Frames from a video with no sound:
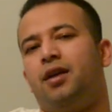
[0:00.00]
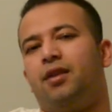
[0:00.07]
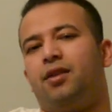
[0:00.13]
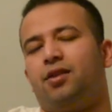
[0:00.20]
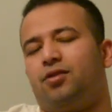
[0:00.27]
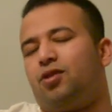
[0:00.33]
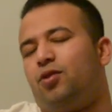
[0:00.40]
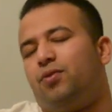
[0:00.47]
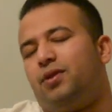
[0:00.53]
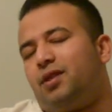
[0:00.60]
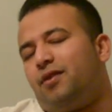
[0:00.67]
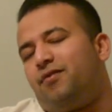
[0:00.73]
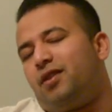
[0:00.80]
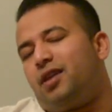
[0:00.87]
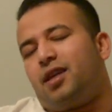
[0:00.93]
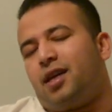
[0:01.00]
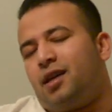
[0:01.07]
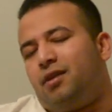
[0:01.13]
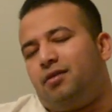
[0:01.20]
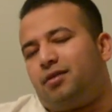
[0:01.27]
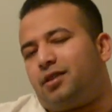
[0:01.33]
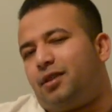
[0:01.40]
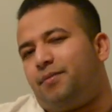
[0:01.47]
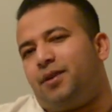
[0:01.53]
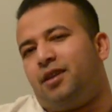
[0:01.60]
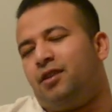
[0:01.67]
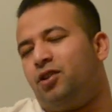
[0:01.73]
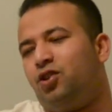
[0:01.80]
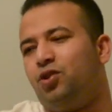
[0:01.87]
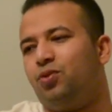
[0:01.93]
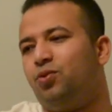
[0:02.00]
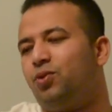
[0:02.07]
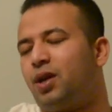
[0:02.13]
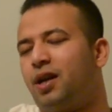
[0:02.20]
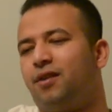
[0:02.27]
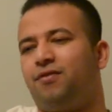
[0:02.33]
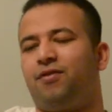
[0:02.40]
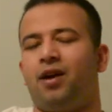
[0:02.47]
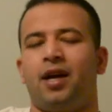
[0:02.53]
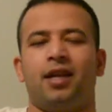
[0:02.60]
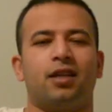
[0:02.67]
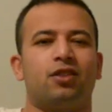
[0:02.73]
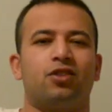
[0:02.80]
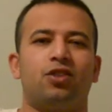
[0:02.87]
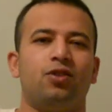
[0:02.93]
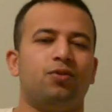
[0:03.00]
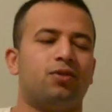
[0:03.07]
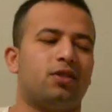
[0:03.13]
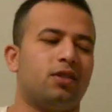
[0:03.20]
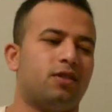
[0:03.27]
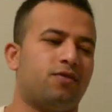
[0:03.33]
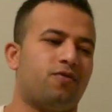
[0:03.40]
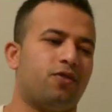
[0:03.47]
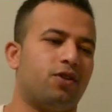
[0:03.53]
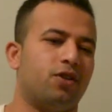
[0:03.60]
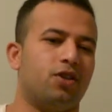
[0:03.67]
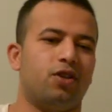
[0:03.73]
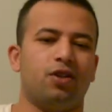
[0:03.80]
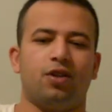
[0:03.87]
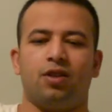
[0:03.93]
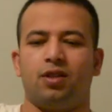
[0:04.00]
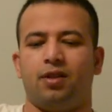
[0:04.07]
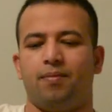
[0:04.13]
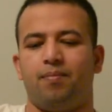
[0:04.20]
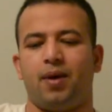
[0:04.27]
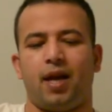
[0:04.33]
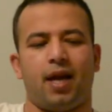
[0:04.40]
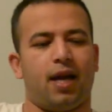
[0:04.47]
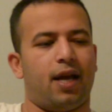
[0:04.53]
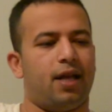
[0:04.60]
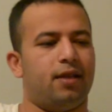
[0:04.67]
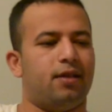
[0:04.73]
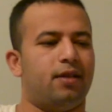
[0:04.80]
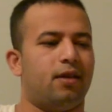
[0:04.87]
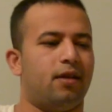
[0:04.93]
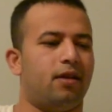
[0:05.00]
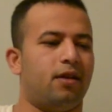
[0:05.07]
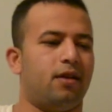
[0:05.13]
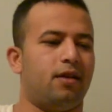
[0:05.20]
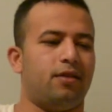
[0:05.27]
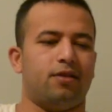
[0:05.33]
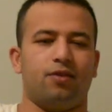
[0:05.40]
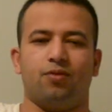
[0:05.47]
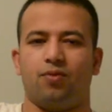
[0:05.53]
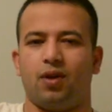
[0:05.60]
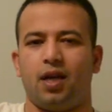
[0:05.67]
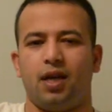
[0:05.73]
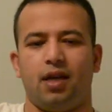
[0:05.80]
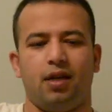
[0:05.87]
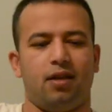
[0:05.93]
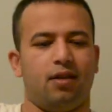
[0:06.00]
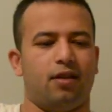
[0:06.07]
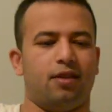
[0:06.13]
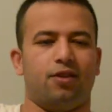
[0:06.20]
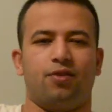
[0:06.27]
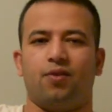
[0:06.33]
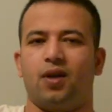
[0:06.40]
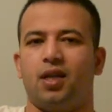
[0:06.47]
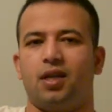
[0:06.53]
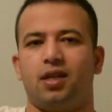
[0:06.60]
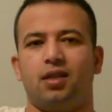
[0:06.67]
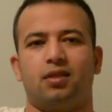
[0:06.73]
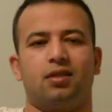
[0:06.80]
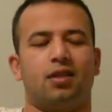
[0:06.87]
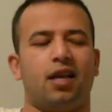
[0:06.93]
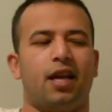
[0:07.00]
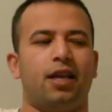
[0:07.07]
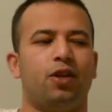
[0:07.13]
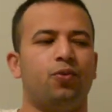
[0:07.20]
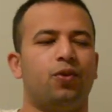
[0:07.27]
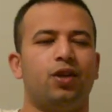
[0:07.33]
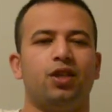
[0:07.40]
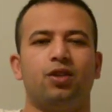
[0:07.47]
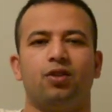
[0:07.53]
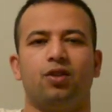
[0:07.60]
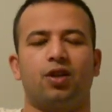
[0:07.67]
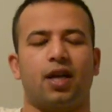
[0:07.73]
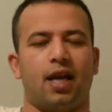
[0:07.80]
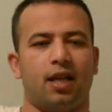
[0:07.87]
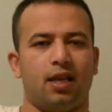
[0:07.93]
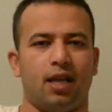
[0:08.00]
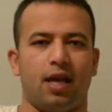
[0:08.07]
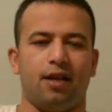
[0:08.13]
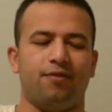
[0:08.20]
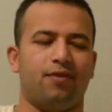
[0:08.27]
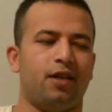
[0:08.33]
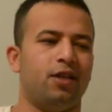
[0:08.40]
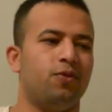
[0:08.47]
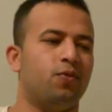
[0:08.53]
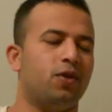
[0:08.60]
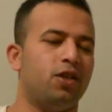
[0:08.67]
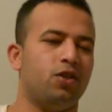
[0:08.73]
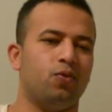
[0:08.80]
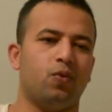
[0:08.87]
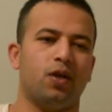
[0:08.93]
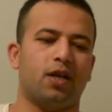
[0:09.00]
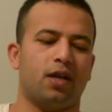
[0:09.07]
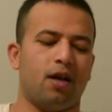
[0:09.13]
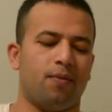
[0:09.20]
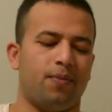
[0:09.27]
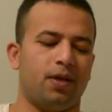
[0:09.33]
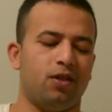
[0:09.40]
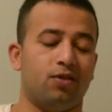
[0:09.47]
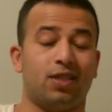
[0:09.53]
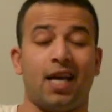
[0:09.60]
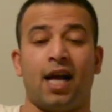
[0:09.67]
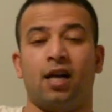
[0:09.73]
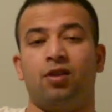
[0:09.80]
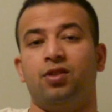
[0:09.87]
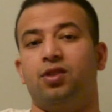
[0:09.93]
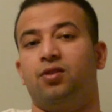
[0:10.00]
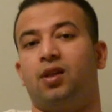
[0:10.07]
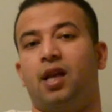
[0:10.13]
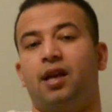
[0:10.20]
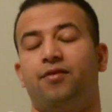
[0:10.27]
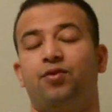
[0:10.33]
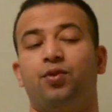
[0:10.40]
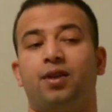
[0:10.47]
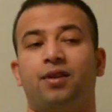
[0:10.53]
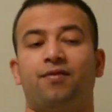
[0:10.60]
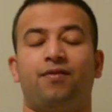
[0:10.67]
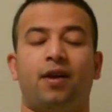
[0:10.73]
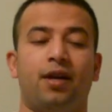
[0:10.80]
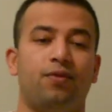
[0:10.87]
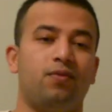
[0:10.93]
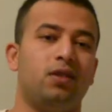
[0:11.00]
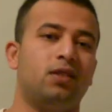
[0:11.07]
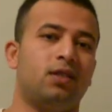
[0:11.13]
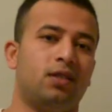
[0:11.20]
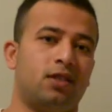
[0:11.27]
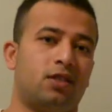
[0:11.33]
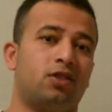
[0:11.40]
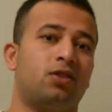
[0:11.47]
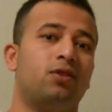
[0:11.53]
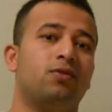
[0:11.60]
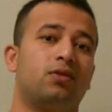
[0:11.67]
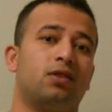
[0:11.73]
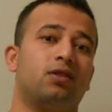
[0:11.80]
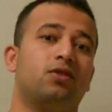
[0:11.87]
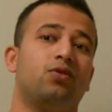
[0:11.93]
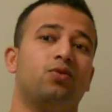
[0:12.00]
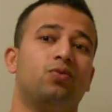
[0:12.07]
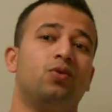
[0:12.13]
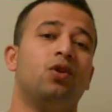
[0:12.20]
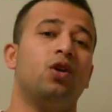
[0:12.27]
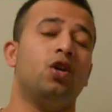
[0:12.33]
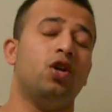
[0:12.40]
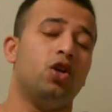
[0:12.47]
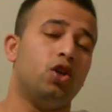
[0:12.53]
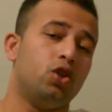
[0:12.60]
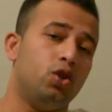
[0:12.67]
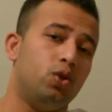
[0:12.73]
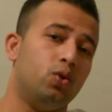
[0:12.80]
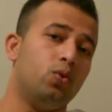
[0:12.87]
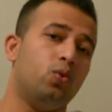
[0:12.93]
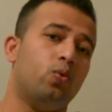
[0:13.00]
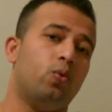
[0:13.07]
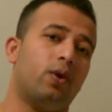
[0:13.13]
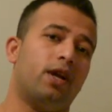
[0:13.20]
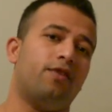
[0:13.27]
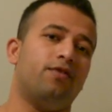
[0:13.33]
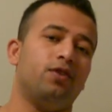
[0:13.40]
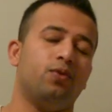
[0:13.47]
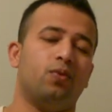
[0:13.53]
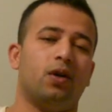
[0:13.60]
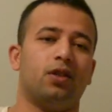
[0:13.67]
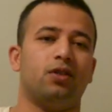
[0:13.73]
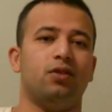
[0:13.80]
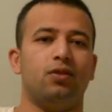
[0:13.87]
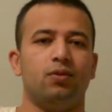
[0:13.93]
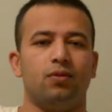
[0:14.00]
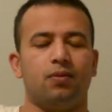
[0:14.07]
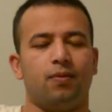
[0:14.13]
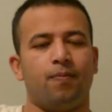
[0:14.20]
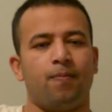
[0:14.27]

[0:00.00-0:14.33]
There's always everything else. I mean, you can find excuses for the good, the bad, and the great, and the greatest. Any way you look at life, any way you wake up and you tackle your life, you can find reason and excuses to do whatever you want to do.